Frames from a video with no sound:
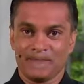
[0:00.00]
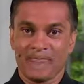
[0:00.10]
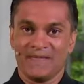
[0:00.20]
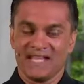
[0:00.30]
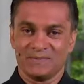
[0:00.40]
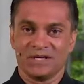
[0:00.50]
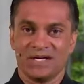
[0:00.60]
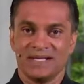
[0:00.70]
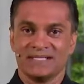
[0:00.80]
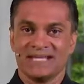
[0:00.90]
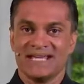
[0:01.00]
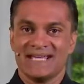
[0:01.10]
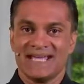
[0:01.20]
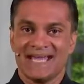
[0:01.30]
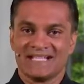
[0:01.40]
That's because
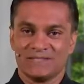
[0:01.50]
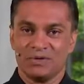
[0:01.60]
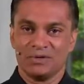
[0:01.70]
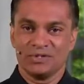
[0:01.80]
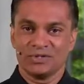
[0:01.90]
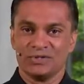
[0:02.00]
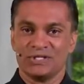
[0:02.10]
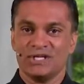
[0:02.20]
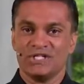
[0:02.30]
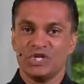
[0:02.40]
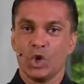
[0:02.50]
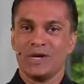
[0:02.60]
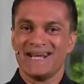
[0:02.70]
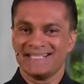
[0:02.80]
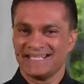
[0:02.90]
exposures don't
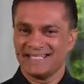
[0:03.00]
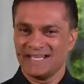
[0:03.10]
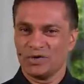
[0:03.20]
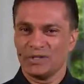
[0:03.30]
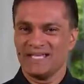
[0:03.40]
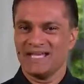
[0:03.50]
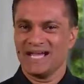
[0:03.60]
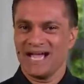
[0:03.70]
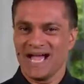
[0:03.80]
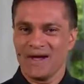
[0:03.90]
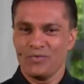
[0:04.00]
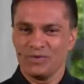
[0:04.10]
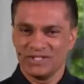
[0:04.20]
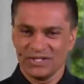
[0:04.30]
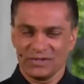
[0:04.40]
necessarily
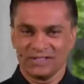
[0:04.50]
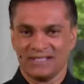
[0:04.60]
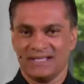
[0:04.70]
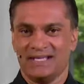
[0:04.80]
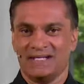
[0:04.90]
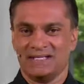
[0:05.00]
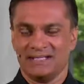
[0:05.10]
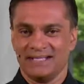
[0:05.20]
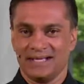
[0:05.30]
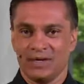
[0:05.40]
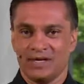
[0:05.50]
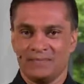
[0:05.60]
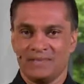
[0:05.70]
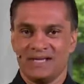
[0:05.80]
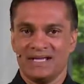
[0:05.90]
result in a disease outcome.